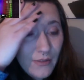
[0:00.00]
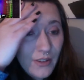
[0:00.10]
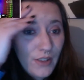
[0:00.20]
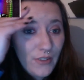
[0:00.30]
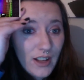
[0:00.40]

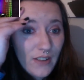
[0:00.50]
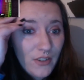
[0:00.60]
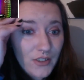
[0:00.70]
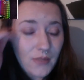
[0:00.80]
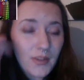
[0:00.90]
forgetful
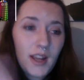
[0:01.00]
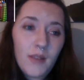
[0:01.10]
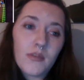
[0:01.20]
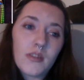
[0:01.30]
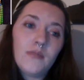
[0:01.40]

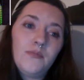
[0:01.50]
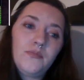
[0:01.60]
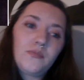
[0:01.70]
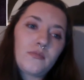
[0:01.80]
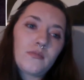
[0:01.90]
sometimes.
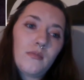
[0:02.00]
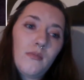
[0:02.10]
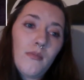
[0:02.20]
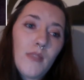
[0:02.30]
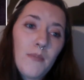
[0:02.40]

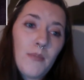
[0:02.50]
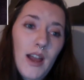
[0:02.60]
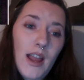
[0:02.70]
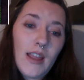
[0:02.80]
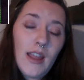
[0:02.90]

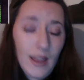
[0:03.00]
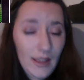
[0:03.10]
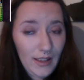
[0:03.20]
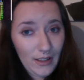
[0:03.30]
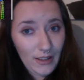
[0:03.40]
But
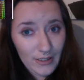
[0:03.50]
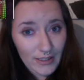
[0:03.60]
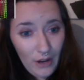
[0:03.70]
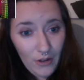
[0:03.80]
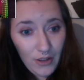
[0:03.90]

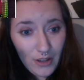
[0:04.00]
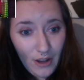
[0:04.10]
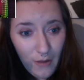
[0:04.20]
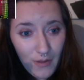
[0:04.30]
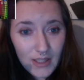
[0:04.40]
down in the
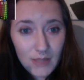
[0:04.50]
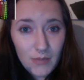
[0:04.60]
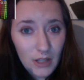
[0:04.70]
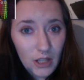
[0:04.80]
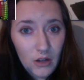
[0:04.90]
comments
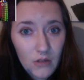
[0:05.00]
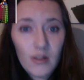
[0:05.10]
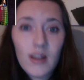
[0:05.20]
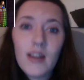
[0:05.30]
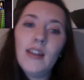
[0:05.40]
below,
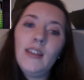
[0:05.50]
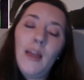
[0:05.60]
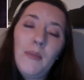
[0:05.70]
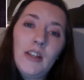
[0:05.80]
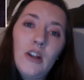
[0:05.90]
let
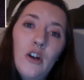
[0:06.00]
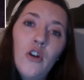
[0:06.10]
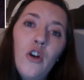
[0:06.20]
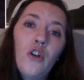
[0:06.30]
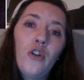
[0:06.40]
me know
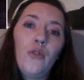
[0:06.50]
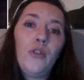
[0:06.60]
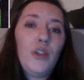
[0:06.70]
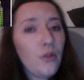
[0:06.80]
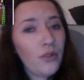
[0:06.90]
who
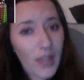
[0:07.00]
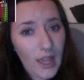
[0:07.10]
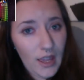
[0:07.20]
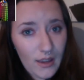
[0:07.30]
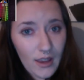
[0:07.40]
you
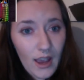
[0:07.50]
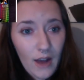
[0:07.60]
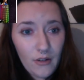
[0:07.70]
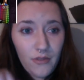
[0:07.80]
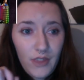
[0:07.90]
think out
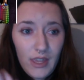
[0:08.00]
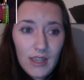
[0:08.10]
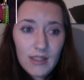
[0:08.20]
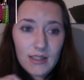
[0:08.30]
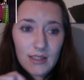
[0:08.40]
of these
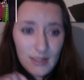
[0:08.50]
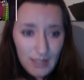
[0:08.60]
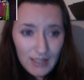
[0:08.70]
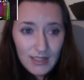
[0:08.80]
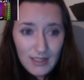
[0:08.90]

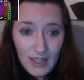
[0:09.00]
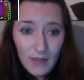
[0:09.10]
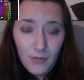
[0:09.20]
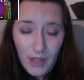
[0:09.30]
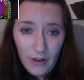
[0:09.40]
16
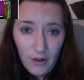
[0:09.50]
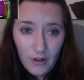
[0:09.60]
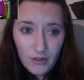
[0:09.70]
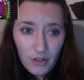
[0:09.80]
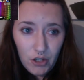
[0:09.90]
players
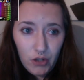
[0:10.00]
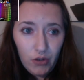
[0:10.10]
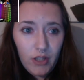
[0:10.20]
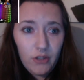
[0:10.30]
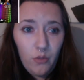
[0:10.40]
are going
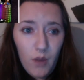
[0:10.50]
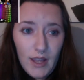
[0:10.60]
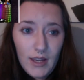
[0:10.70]
to win.